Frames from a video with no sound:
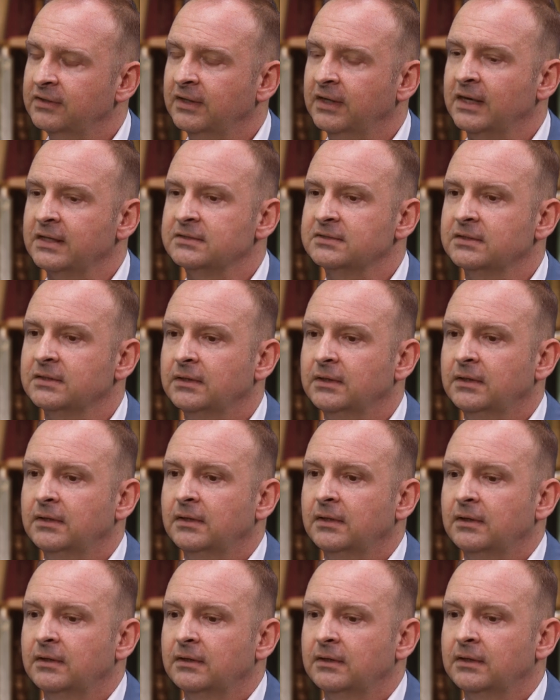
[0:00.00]
that
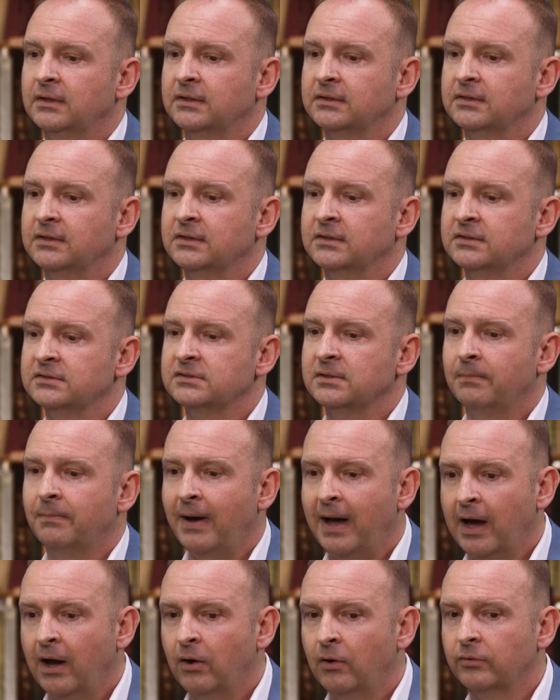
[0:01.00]
it is
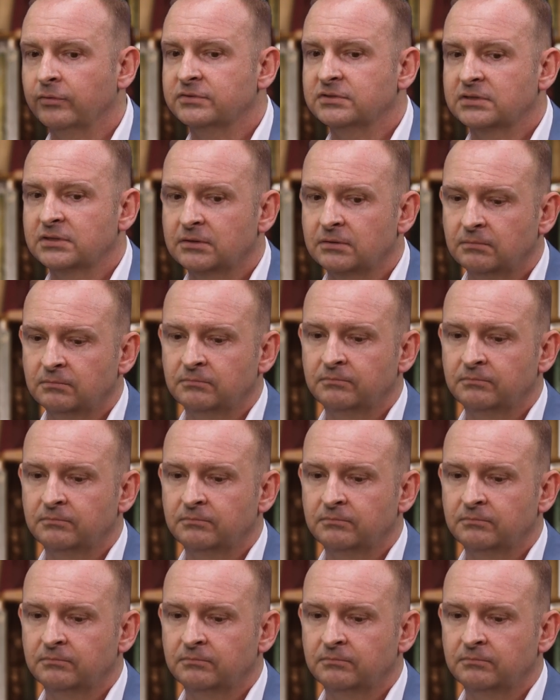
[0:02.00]
about